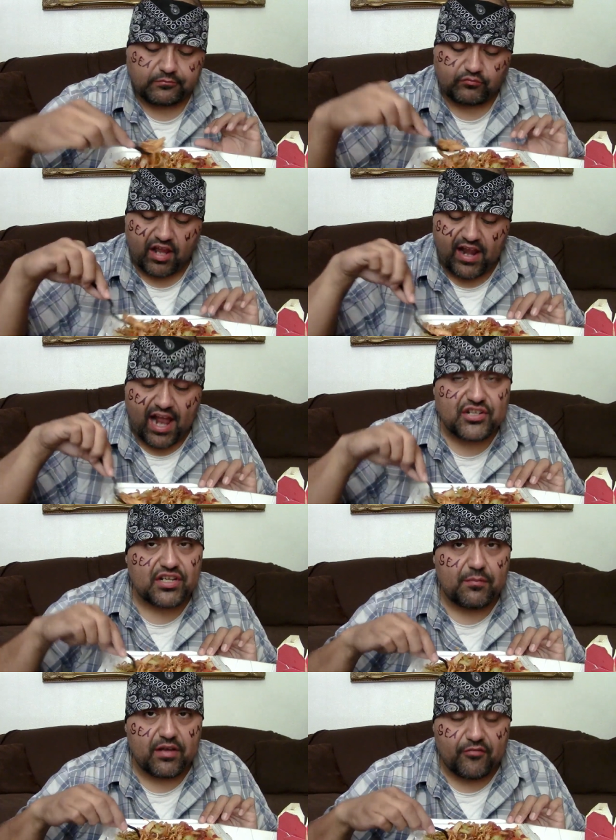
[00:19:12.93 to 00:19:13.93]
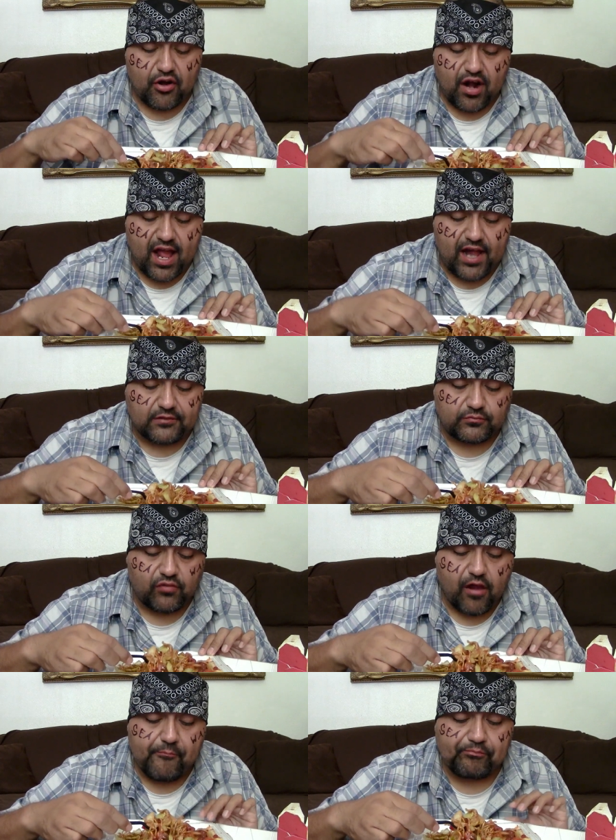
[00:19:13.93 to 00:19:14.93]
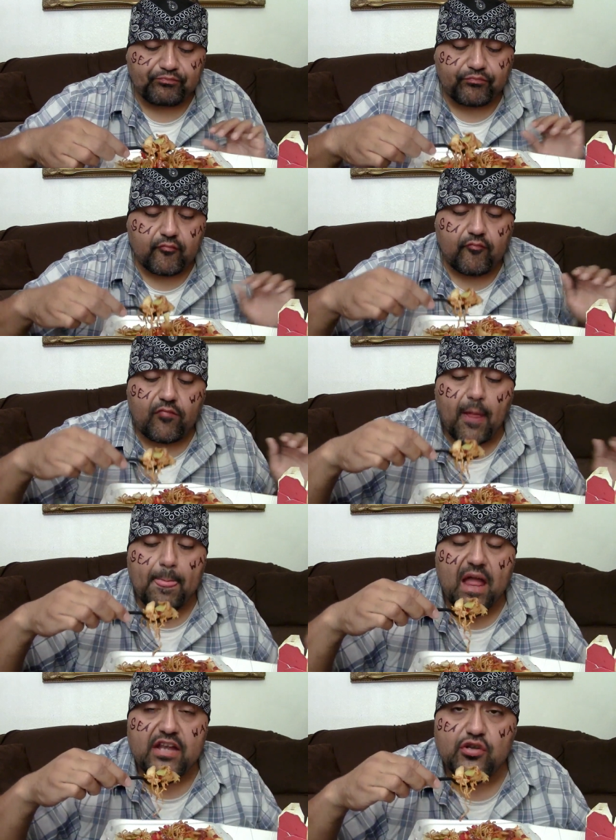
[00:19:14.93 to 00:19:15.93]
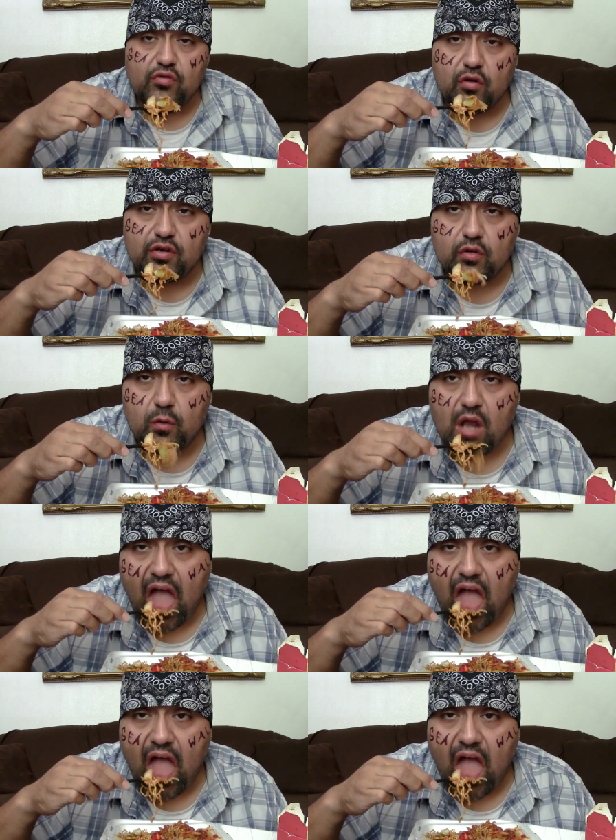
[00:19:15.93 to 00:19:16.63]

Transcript: And actually, believe it or not, I do know a dude